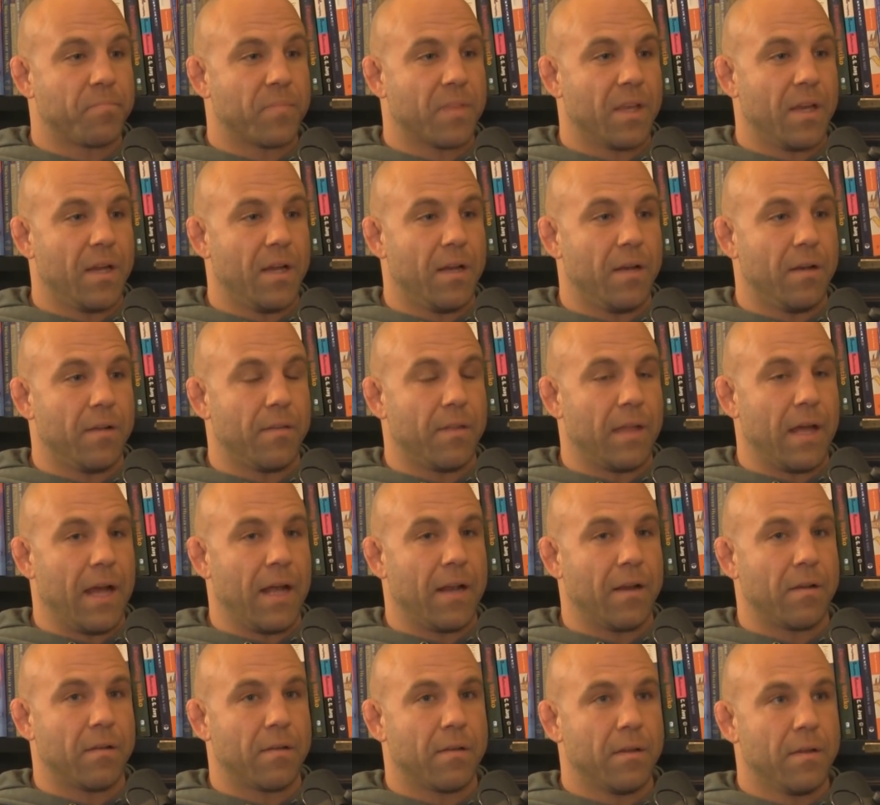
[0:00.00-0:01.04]
Yeah. And
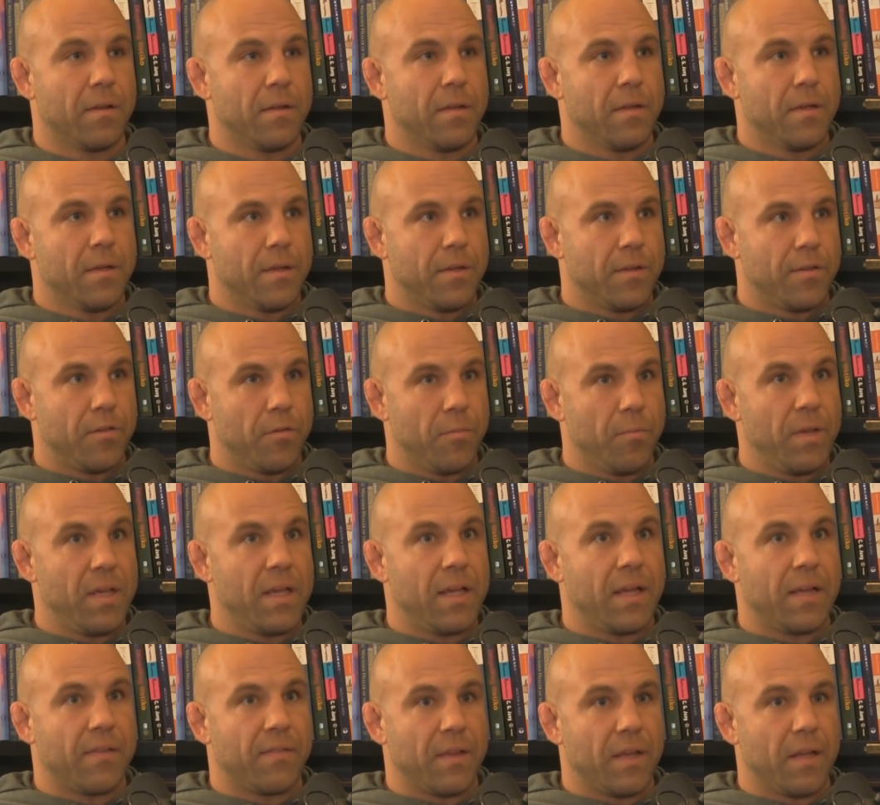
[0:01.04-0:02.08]
that, to
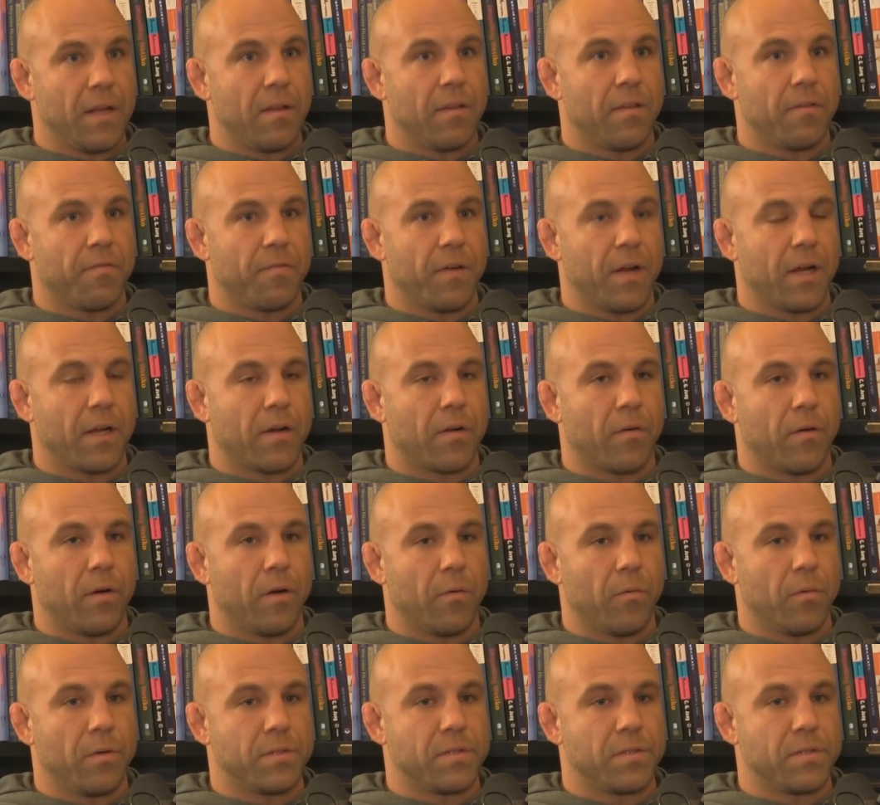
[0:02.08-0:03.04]
me, at the end of the fight career,